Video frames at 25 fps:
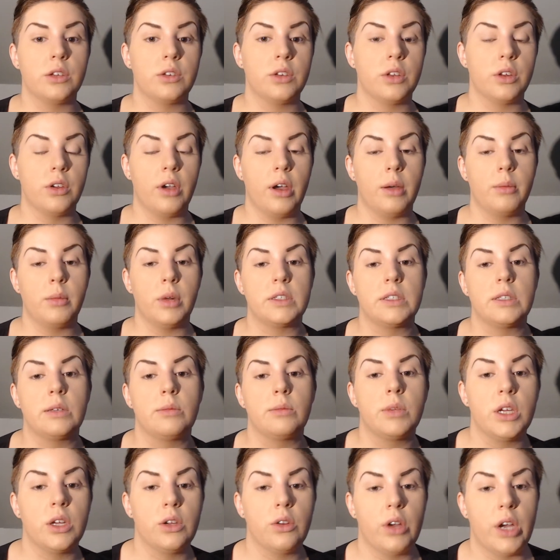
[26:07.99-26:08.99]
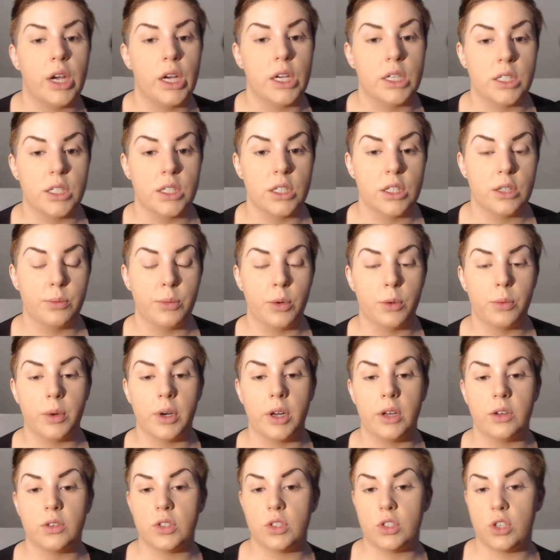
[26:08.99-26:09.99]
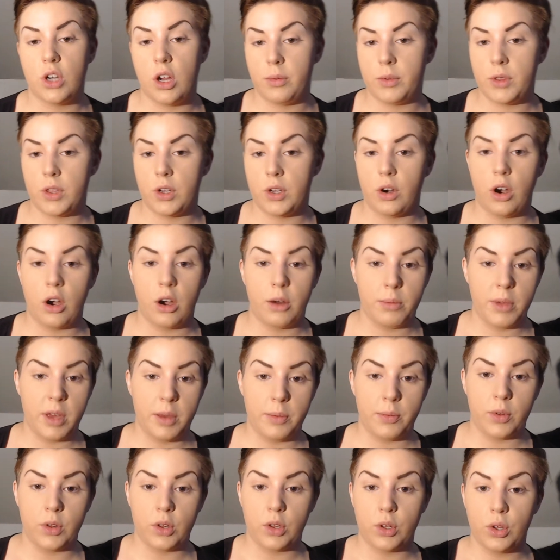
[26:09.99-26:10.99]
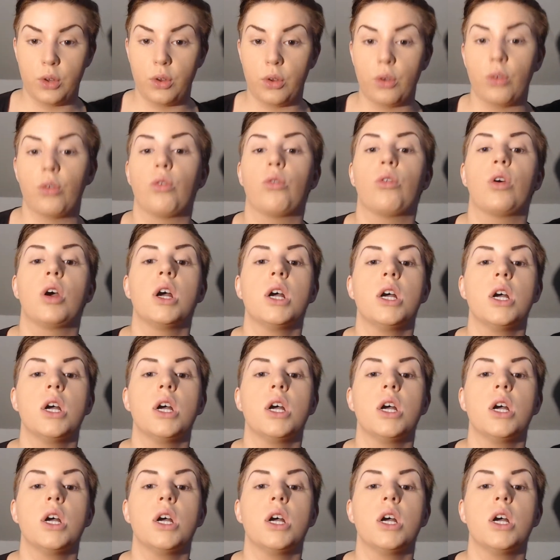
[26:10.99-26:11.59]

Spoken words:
I'm not somebody who has a super pronounced jaw, but there are people who